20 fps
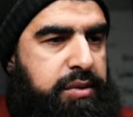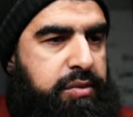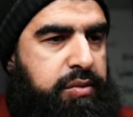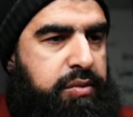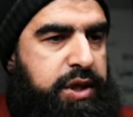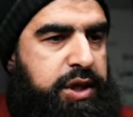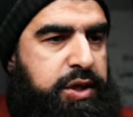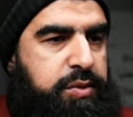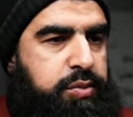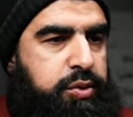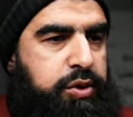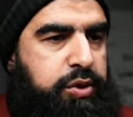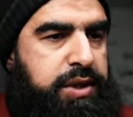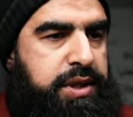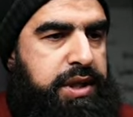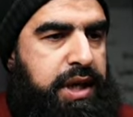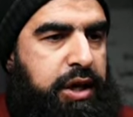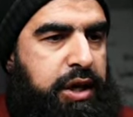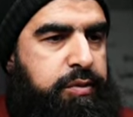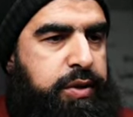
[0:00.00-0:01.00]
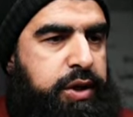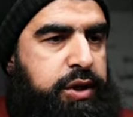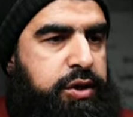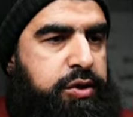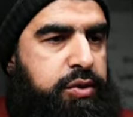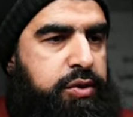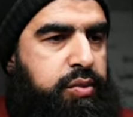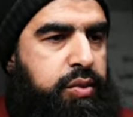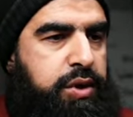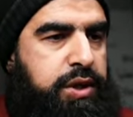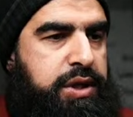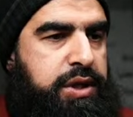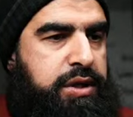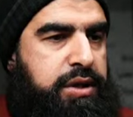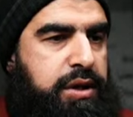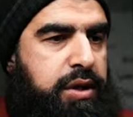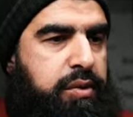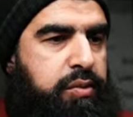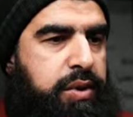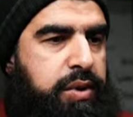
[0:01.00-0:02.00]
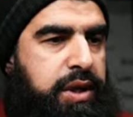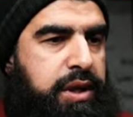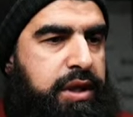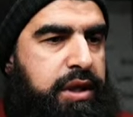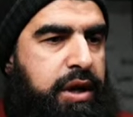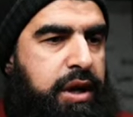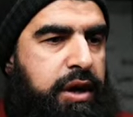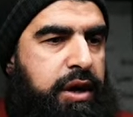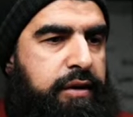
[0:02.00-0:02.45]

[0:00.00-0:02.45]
Which books Arabic should one start with